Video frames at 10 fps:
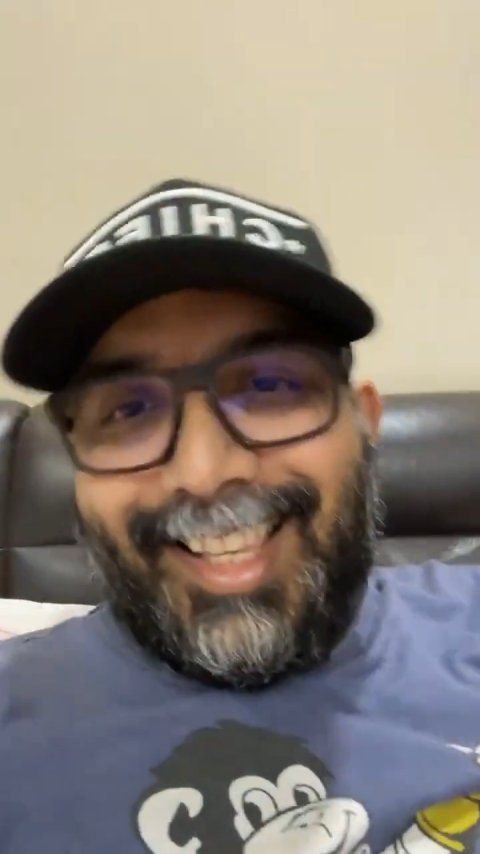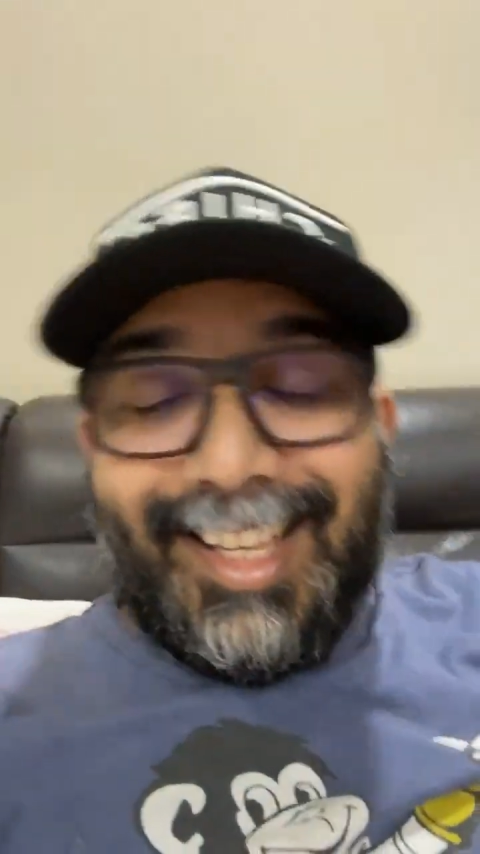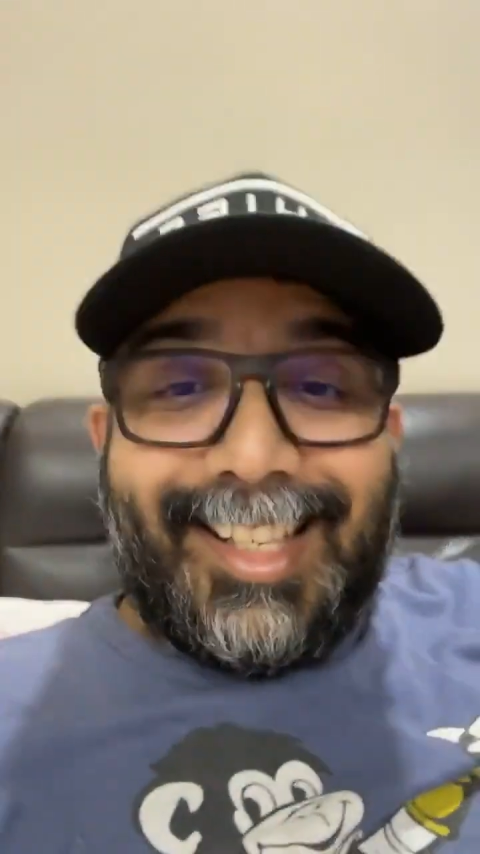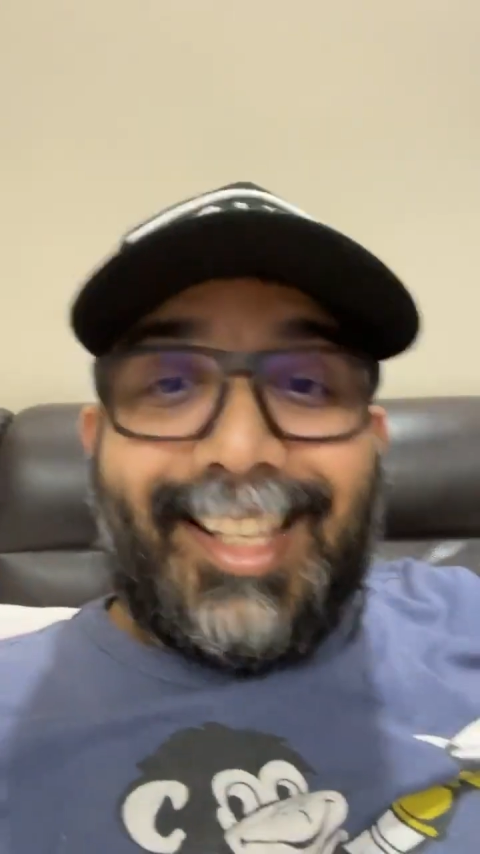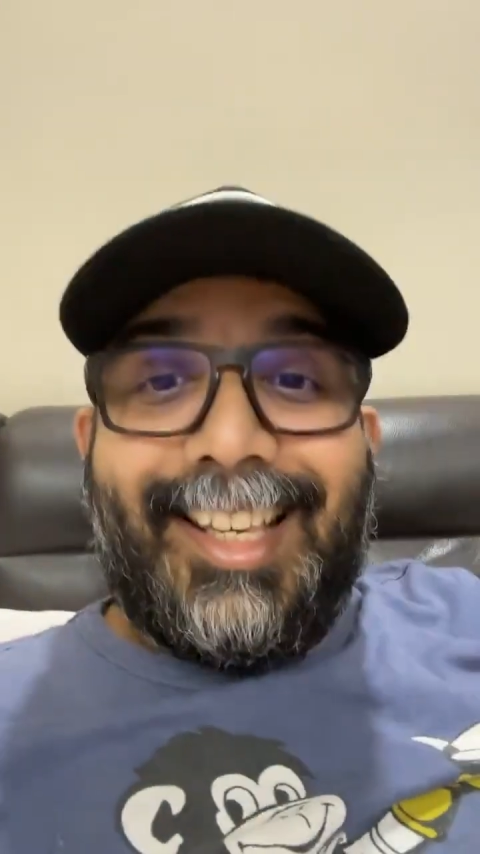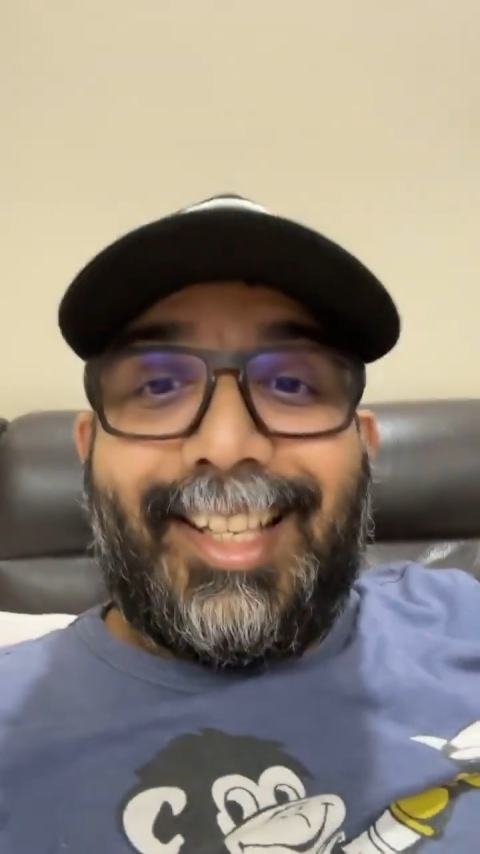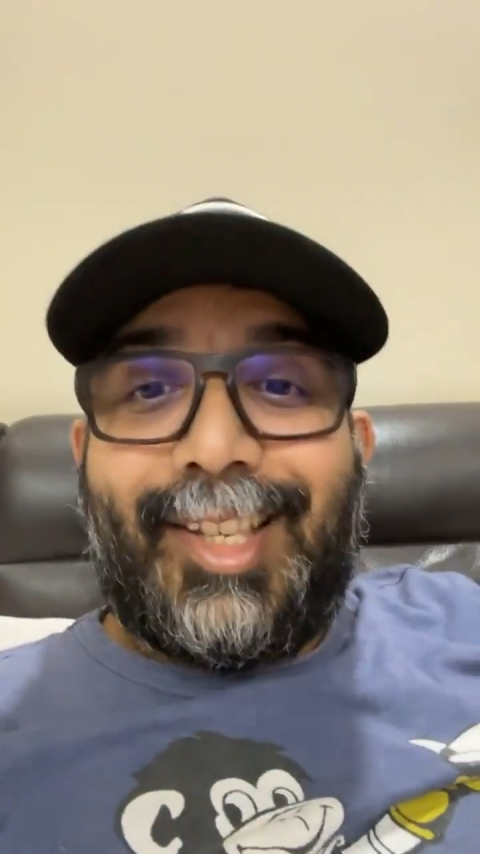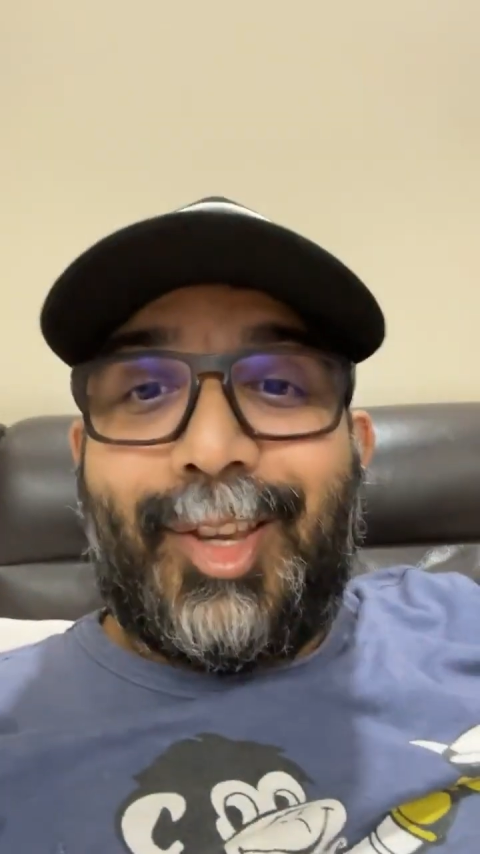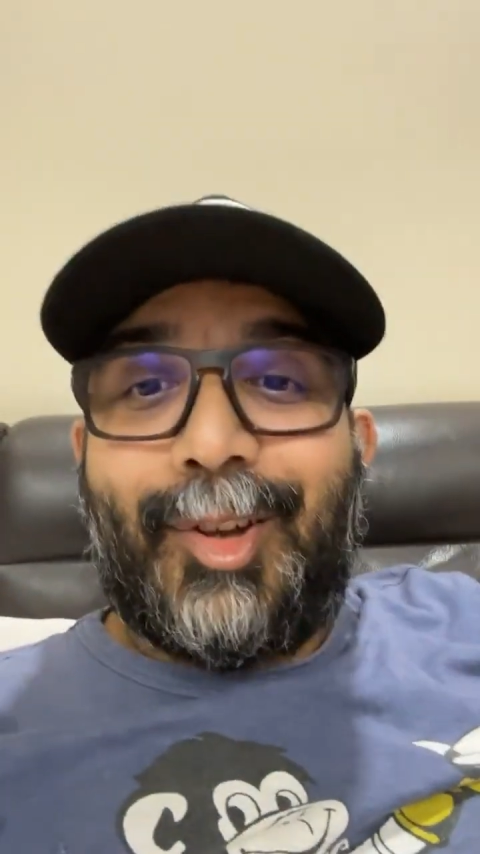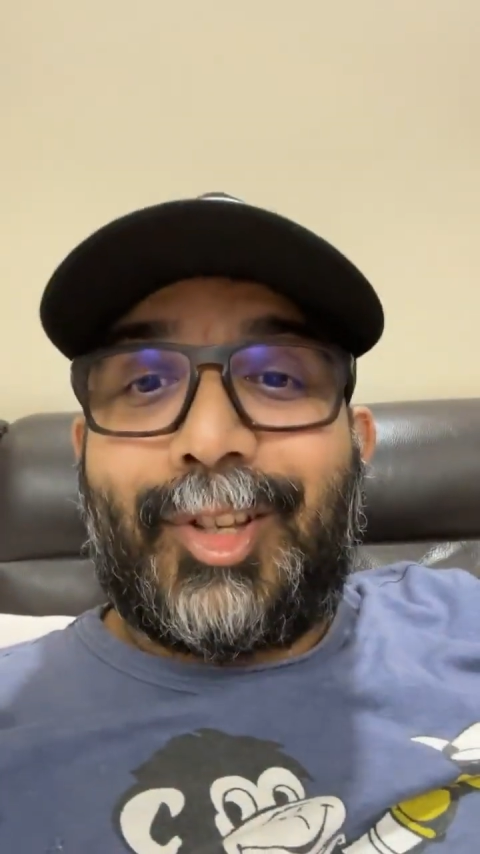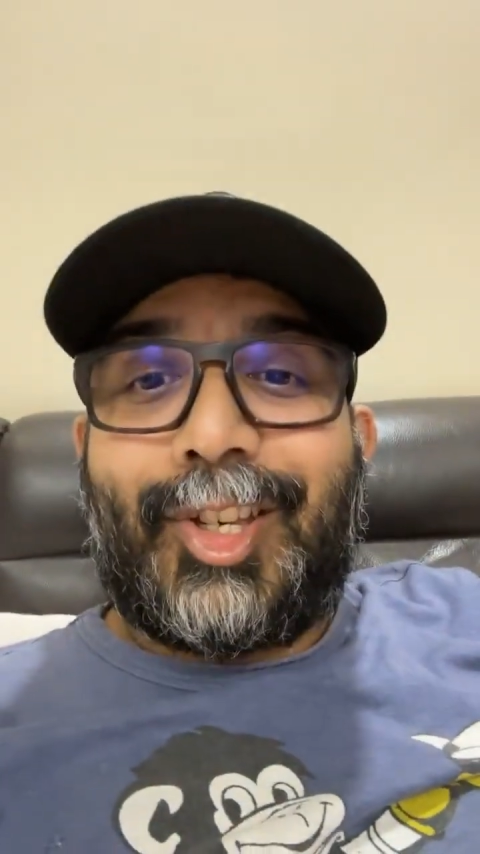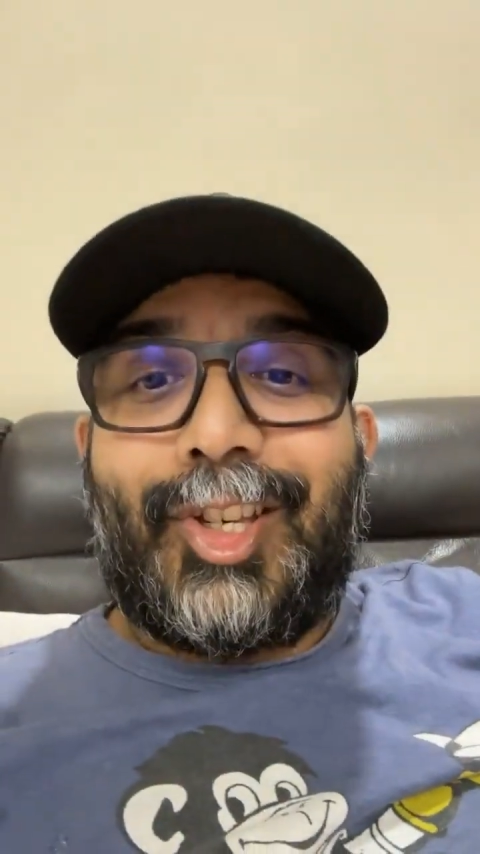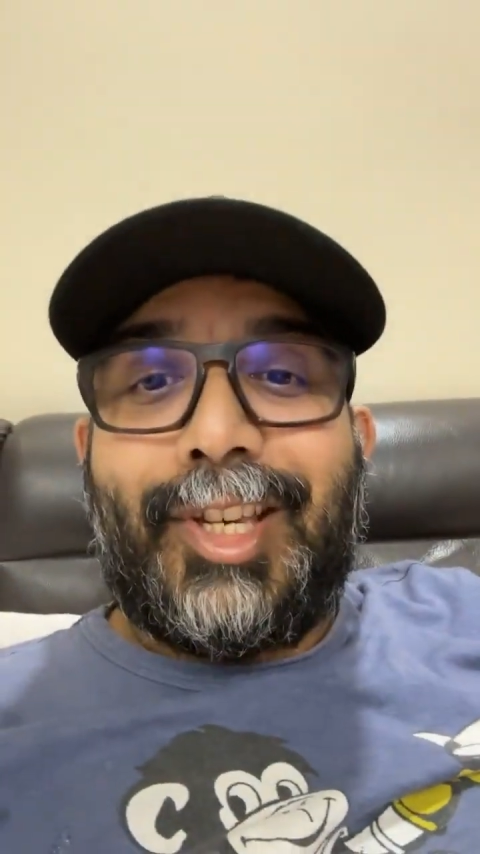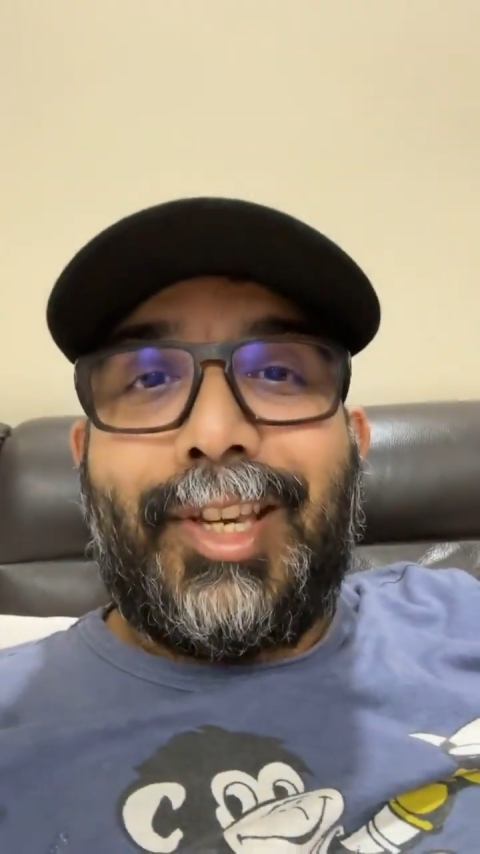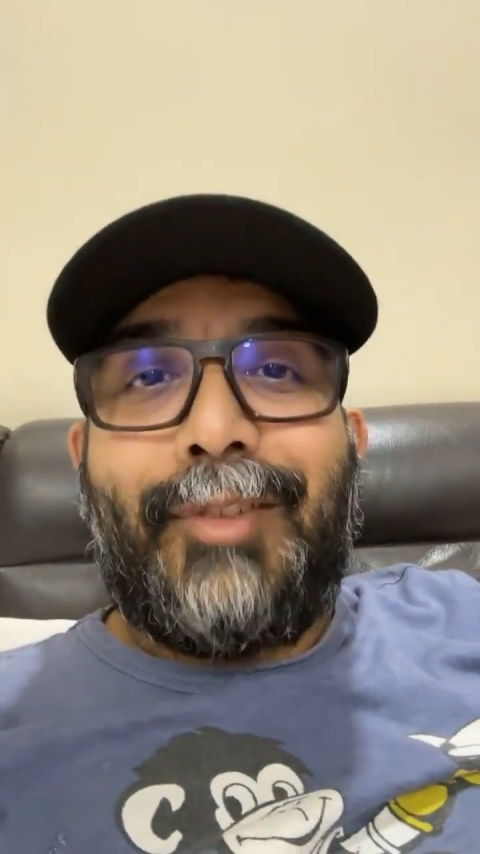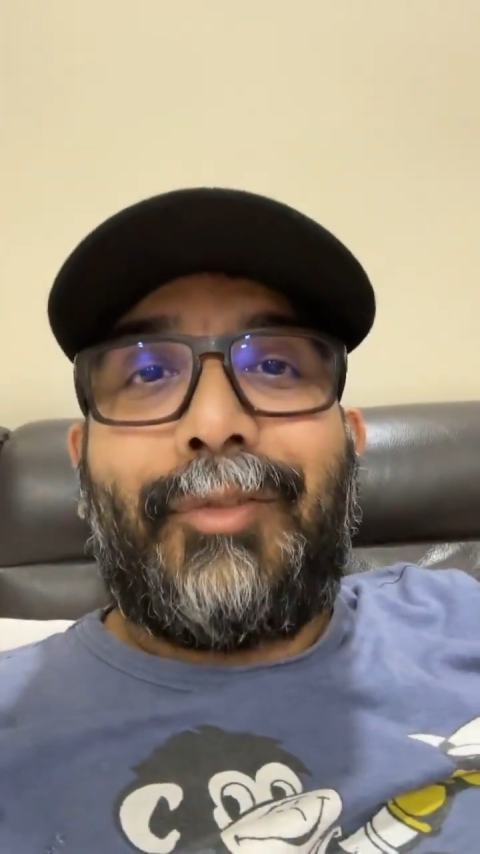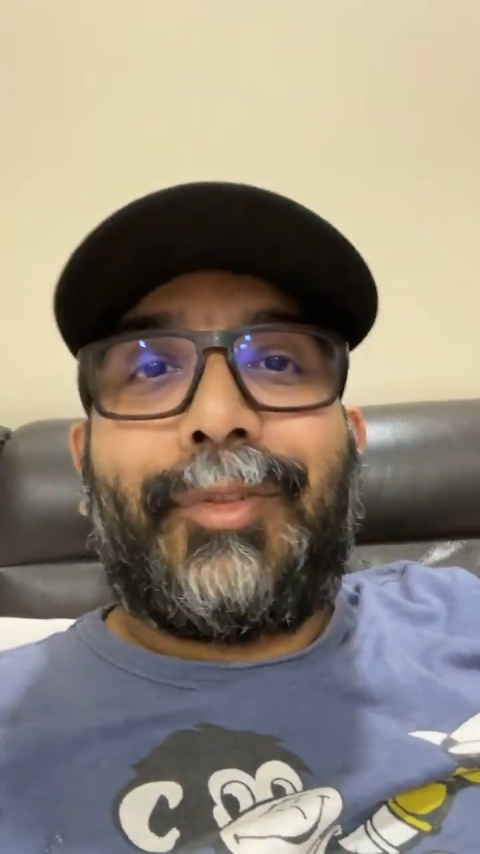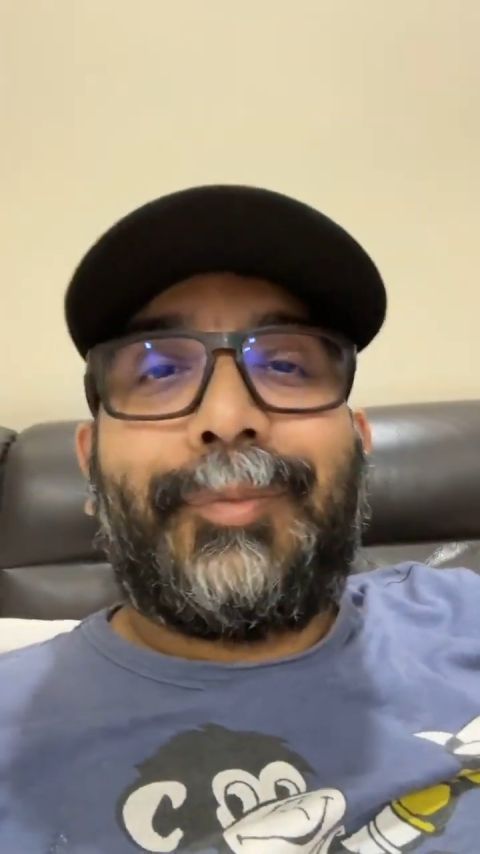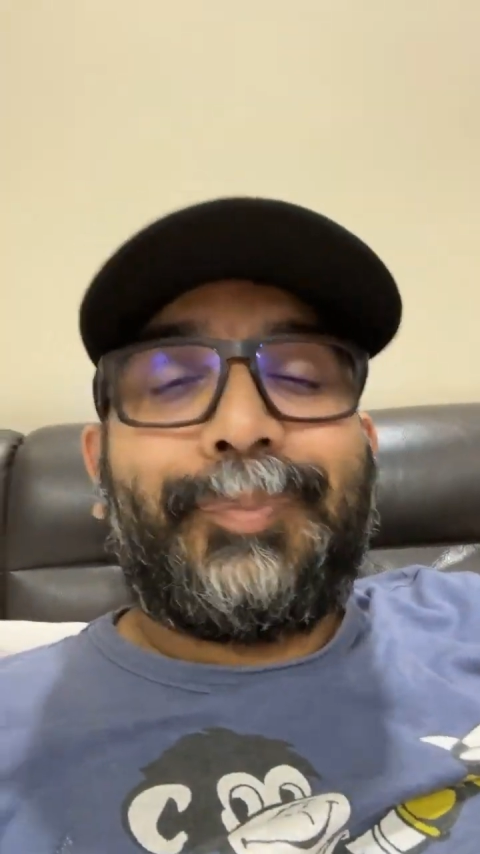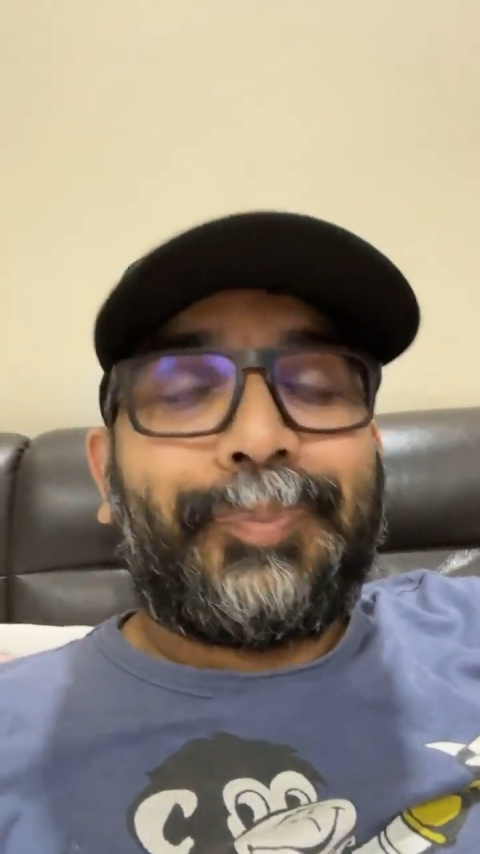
This is your chief.